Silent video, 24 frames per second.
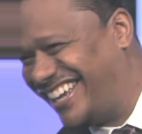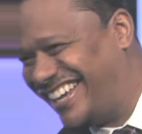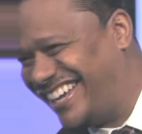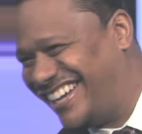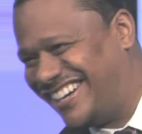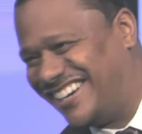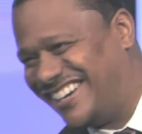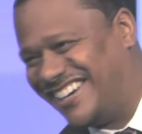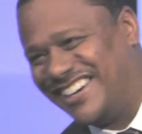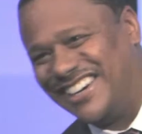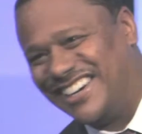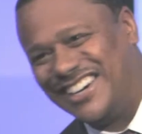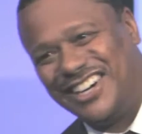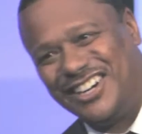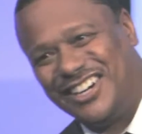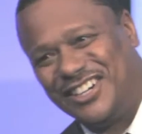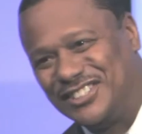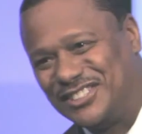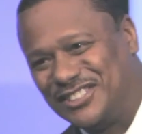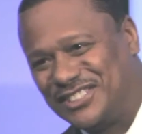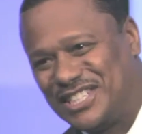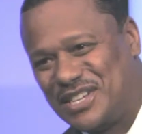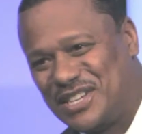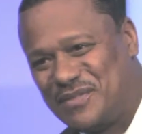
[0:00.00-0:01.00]

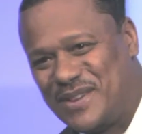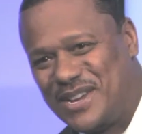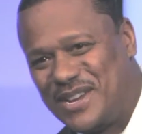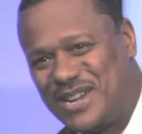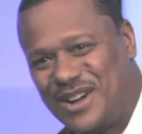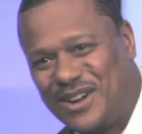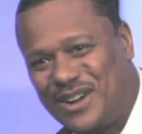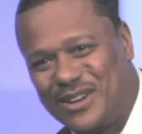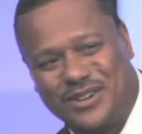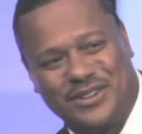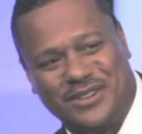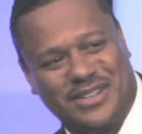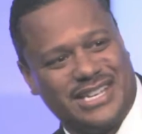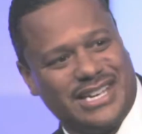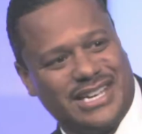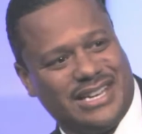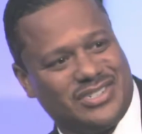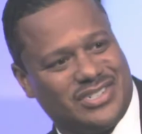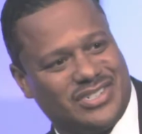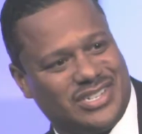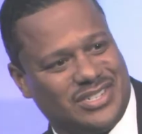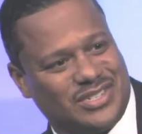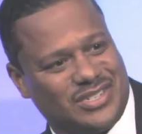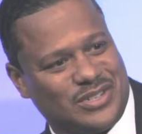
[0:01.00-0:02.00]
Oh, some of y'all gonna
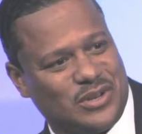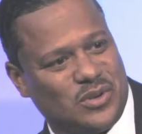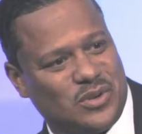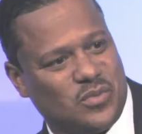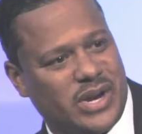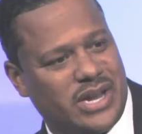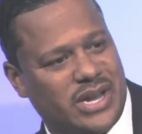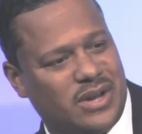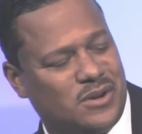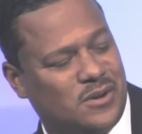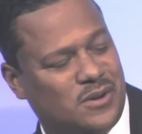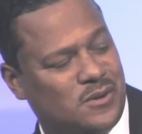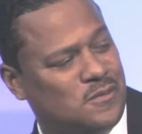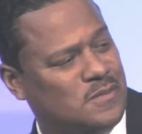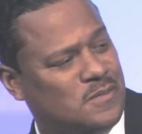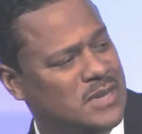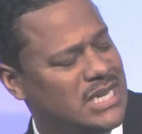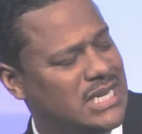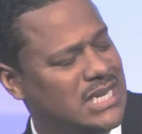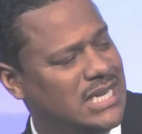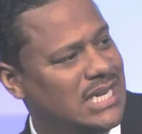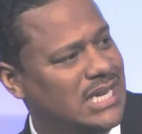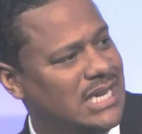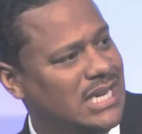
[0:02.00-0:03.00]
catch this on the way home.
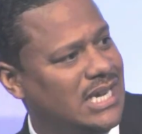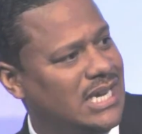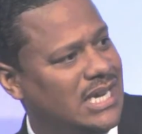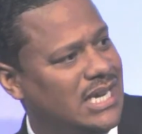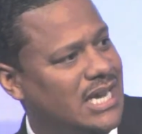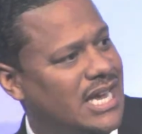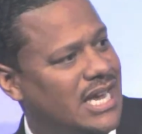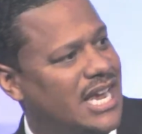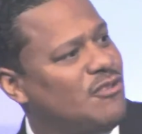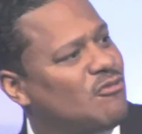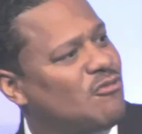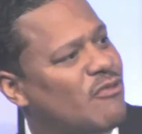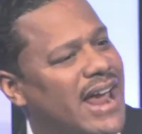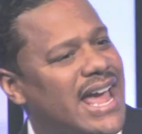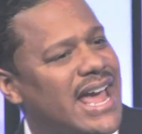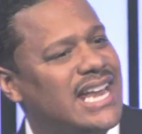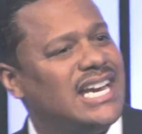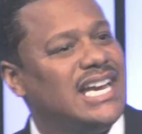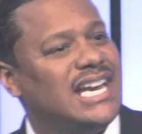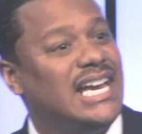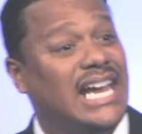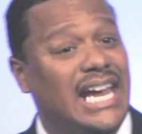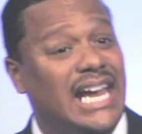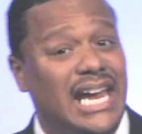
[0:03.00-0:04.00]
He ran
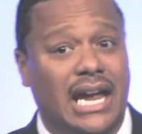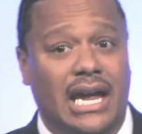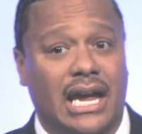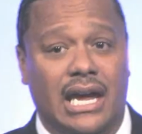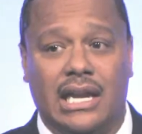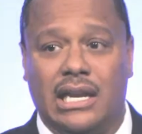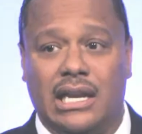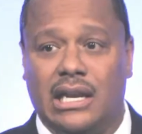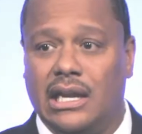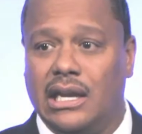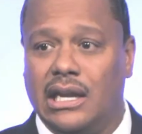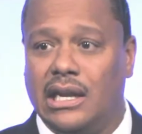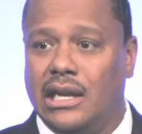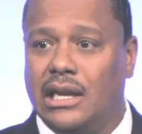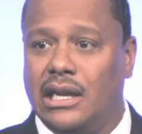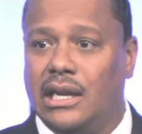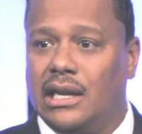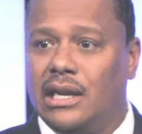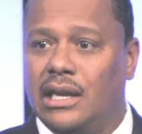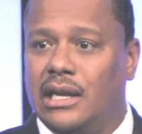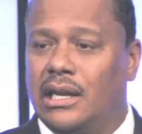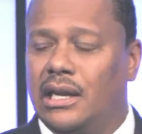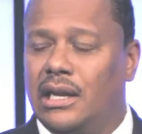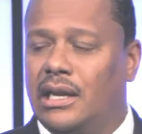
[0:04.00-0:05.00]
and hid,
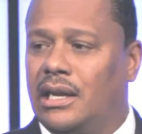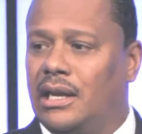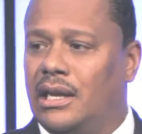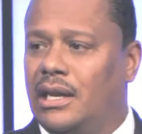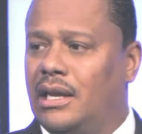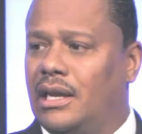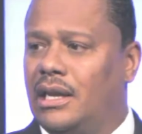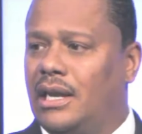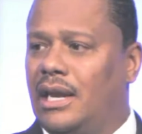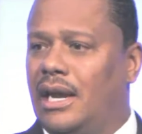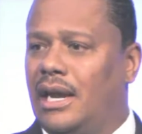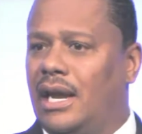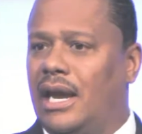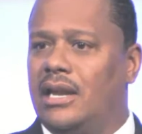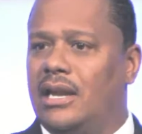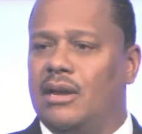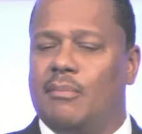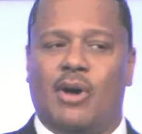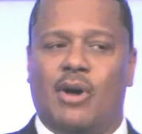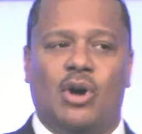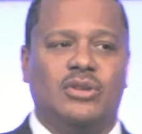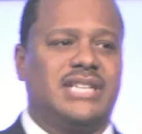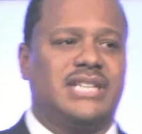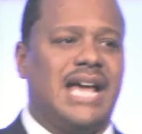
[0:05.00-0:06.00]
and the
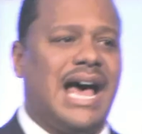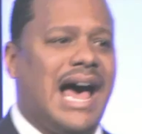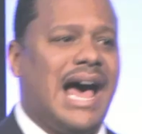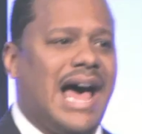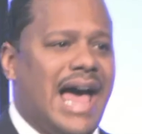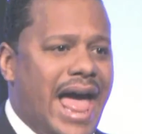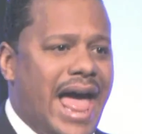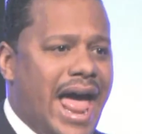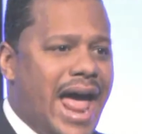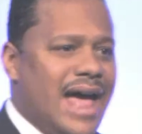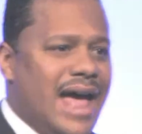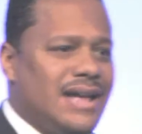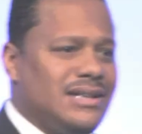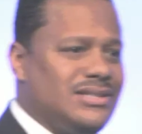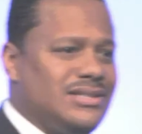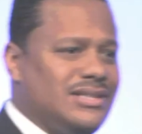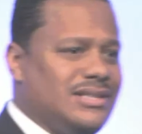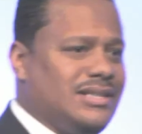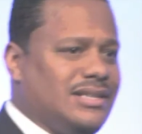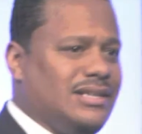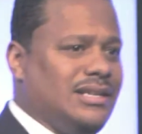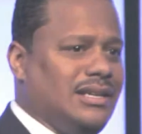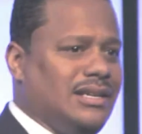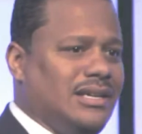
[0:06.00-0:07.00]
Most High
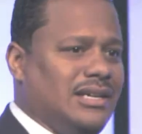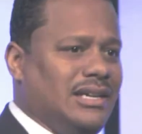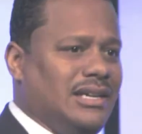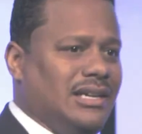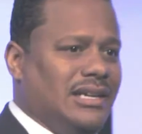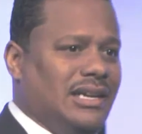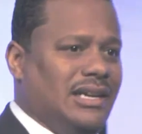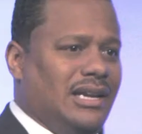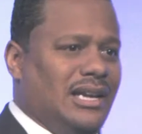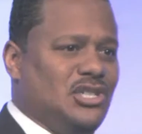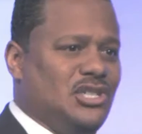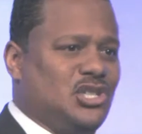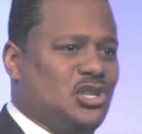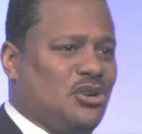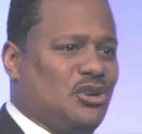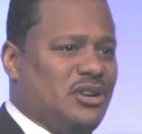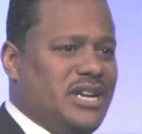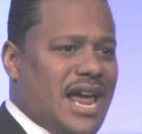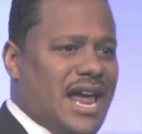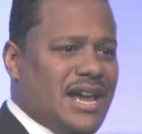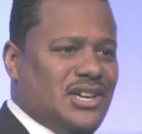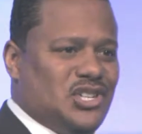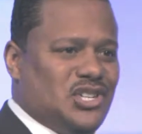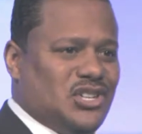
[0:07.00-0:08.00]
asked his
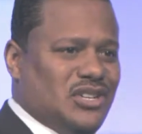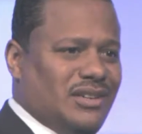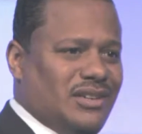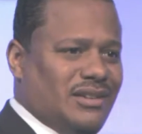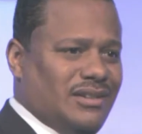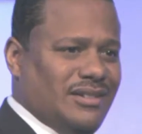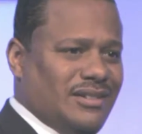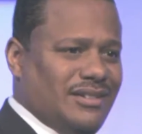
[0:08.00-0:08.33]
creation,